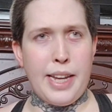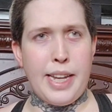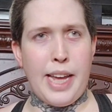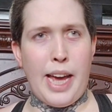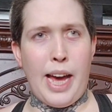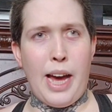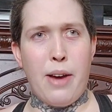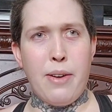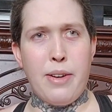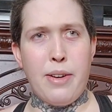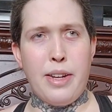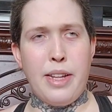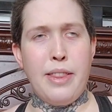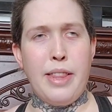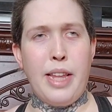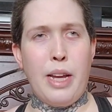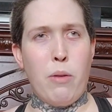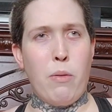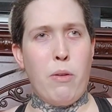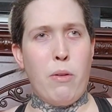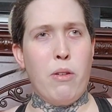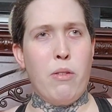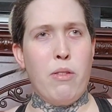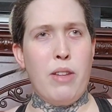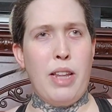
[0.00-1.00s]
down and they
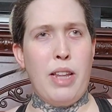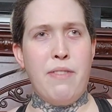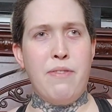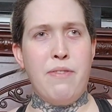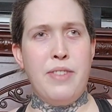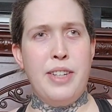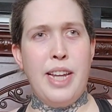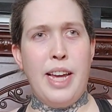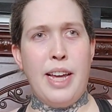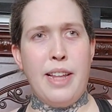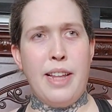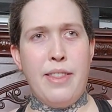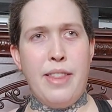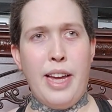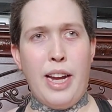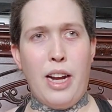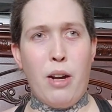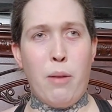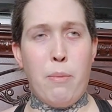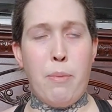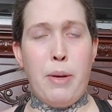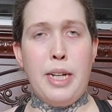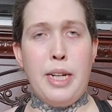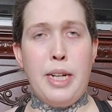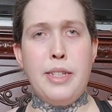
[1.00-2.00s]
were left dead there.
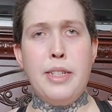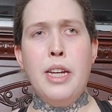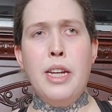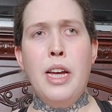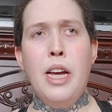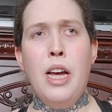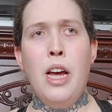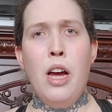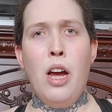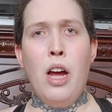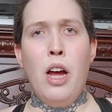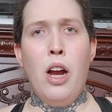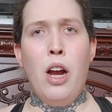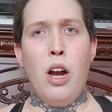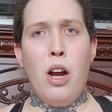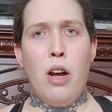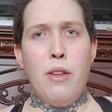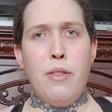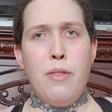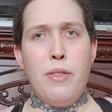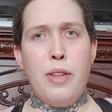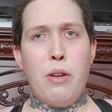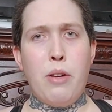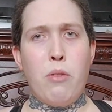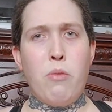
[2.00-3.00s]
But
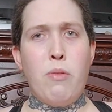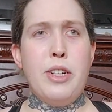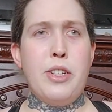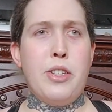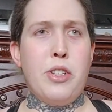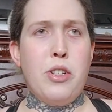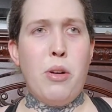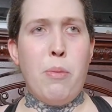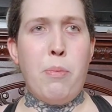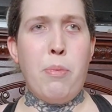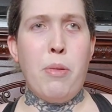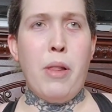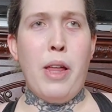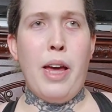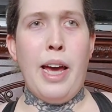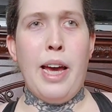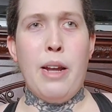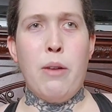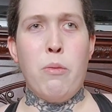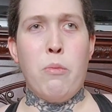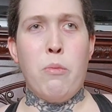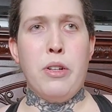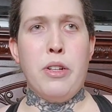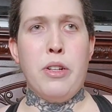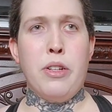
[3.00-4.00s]
the original
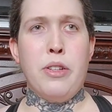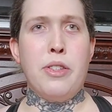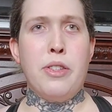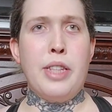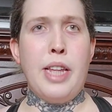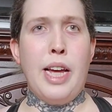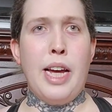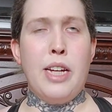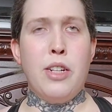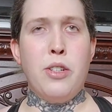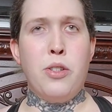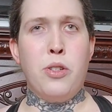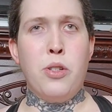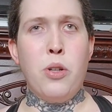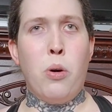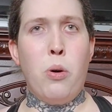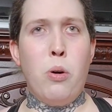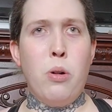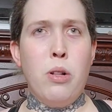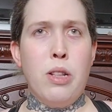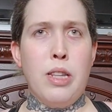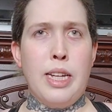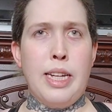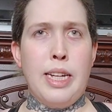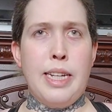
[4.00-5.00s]
plan was that
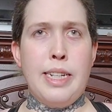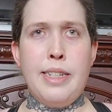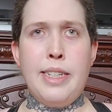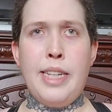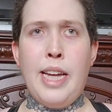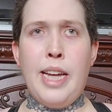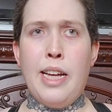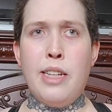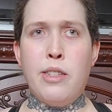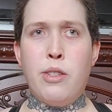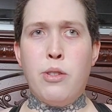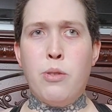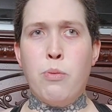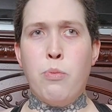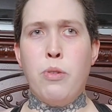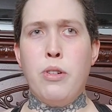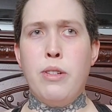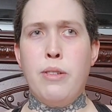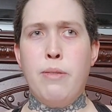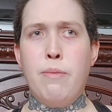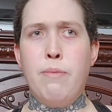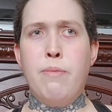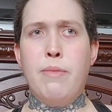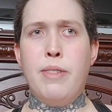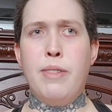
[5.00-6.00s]
Joel and Tess would
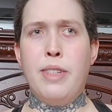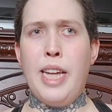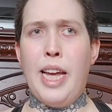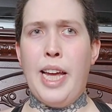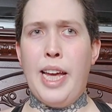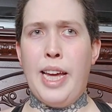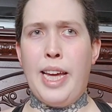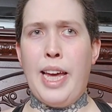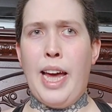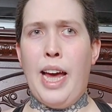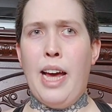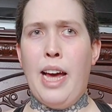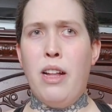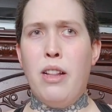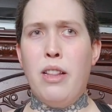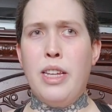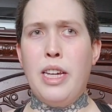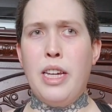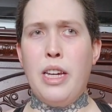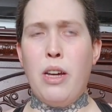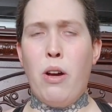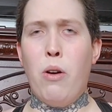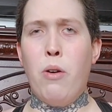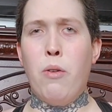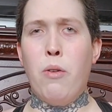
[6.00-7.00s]
take
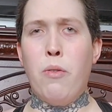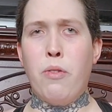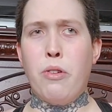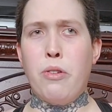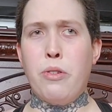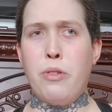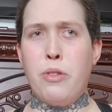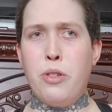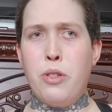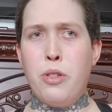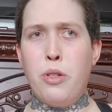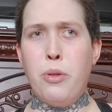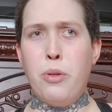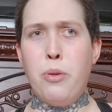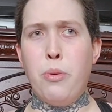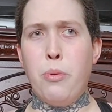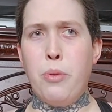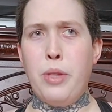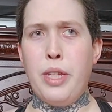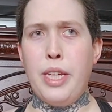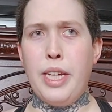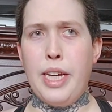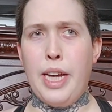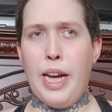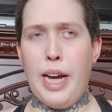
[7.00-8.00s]
Ellie over to
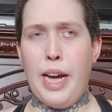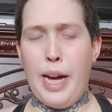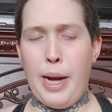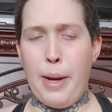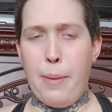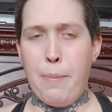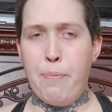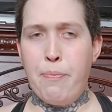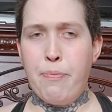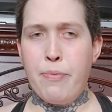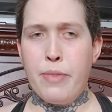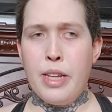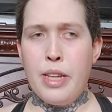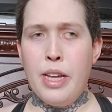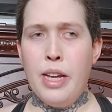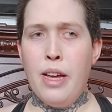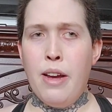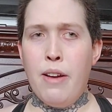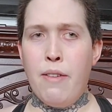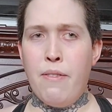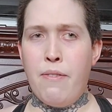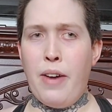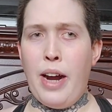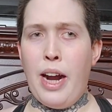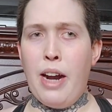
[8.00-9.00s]
the
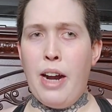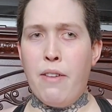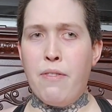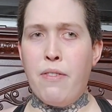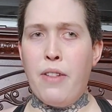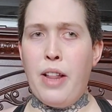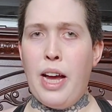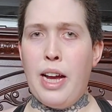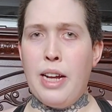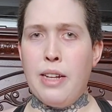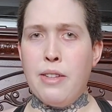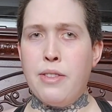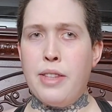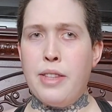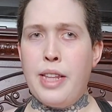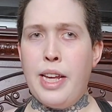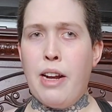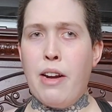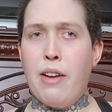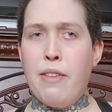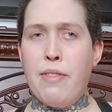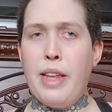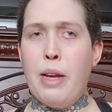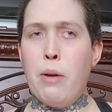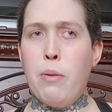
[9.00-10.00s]
Fireflies
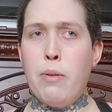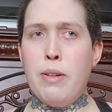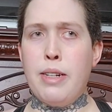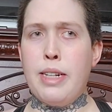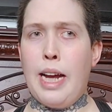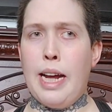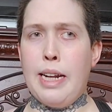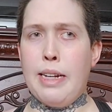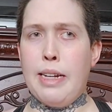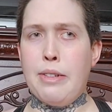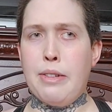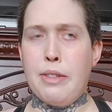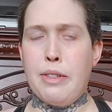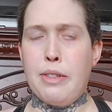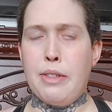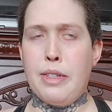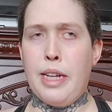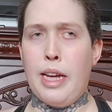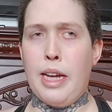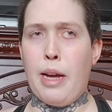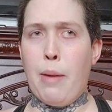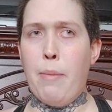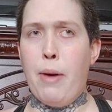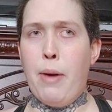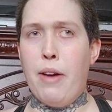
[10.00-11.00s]
there, and they would kind of just
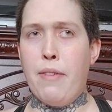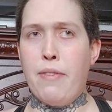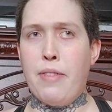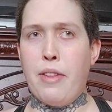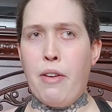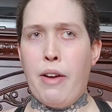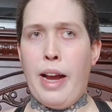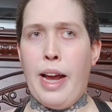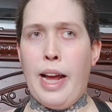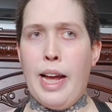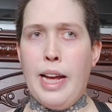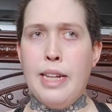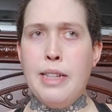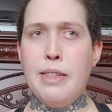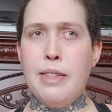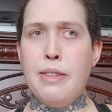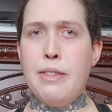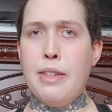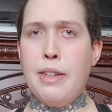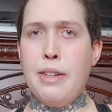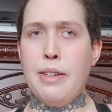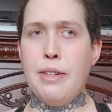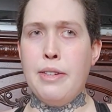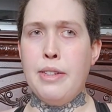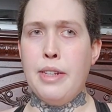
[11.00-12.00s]
take them off their hands,
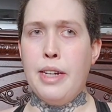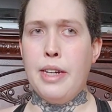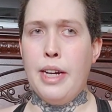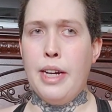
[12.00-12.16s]
and